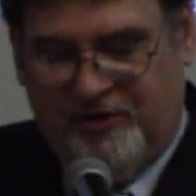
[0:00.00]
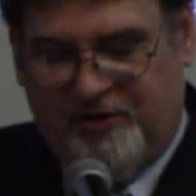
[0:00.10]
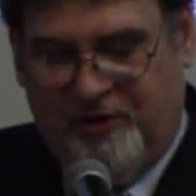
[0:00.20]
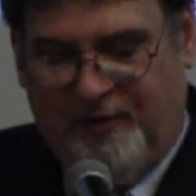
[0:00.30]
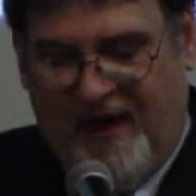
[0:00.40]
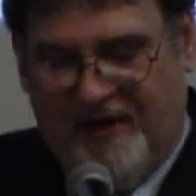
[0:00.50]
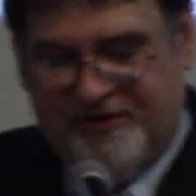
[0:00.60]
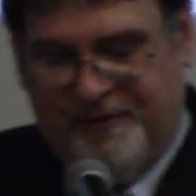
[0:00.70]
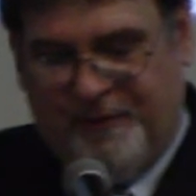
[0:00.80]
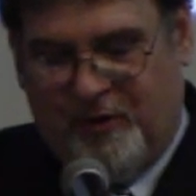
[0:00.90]
your
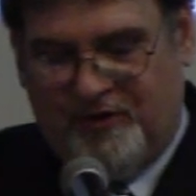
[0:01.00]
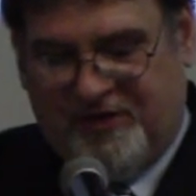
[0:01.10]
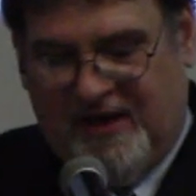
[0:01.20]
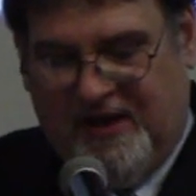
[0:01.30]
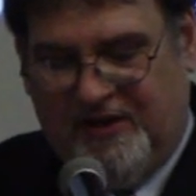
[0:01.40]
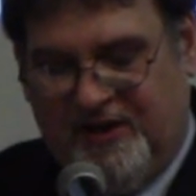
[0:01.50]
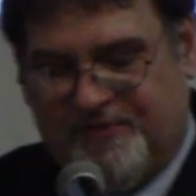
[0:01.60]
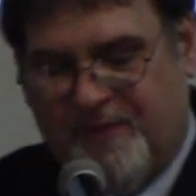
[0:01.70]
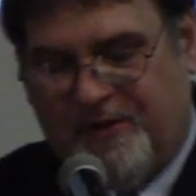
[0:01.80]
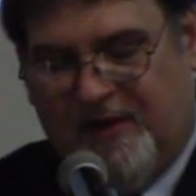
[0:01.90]
2014
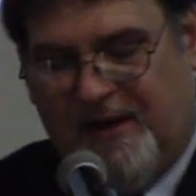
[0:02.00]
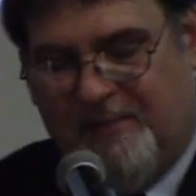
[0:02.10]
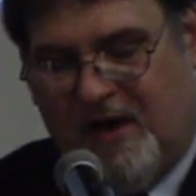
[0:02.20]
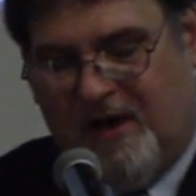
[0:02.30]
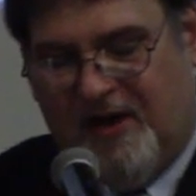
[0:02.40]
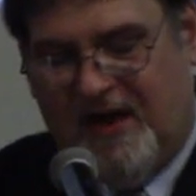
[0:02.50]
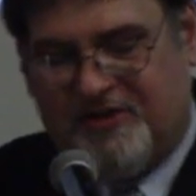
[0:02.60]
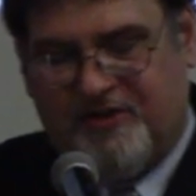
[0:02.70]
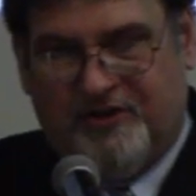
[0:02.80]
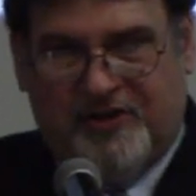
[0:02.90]
NeSmith Late Model
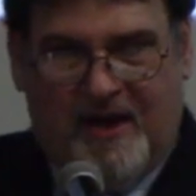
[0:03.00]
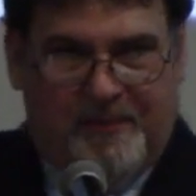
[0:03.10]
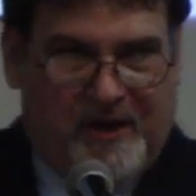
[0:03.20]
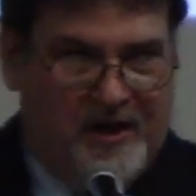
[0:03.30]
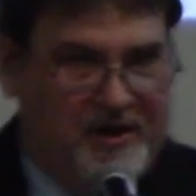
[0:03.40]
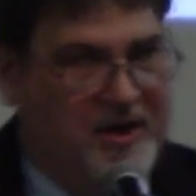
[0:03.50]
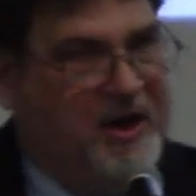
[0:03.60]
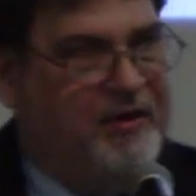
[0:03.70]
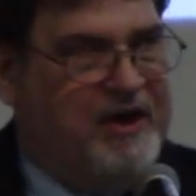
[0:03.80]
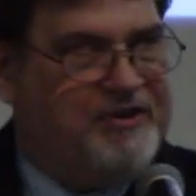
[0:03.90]
National Champion,
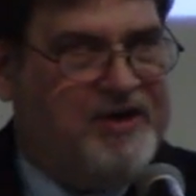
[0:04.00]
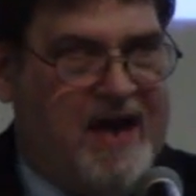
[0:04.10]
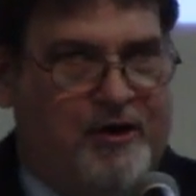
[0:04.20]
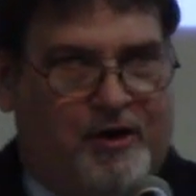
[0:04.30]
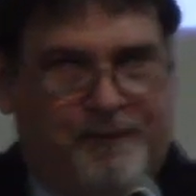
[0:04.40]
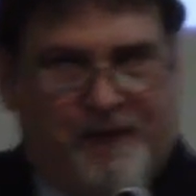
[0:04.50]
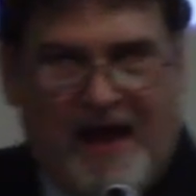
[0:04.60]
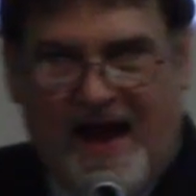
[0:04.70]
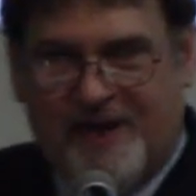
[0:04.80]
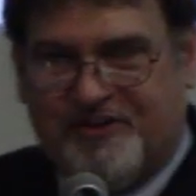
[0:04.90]
the Chattanooga
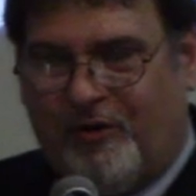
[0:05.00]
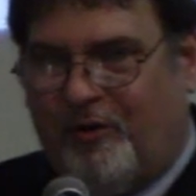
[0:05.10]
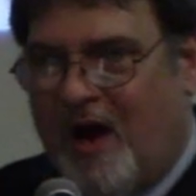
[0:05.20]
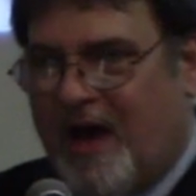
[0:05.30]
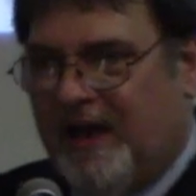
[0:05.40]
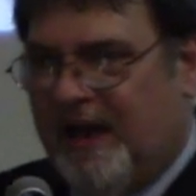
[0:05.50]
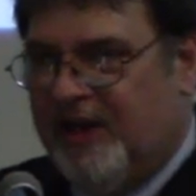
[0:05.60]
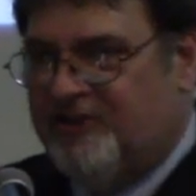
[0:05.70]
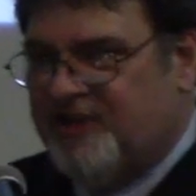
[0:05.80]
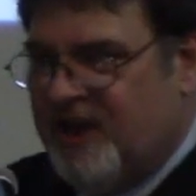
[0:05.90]
Flash, Ronnie
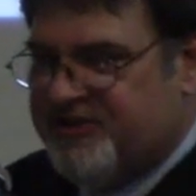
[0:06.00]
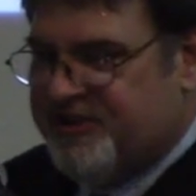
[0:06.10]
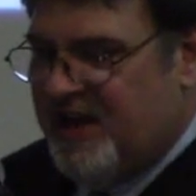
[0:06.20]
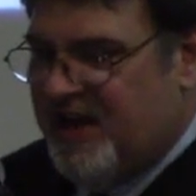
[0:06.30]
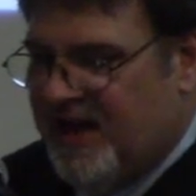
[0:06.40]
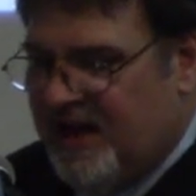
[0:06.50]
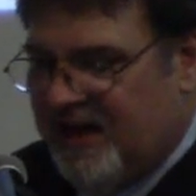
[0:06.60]
Johnson.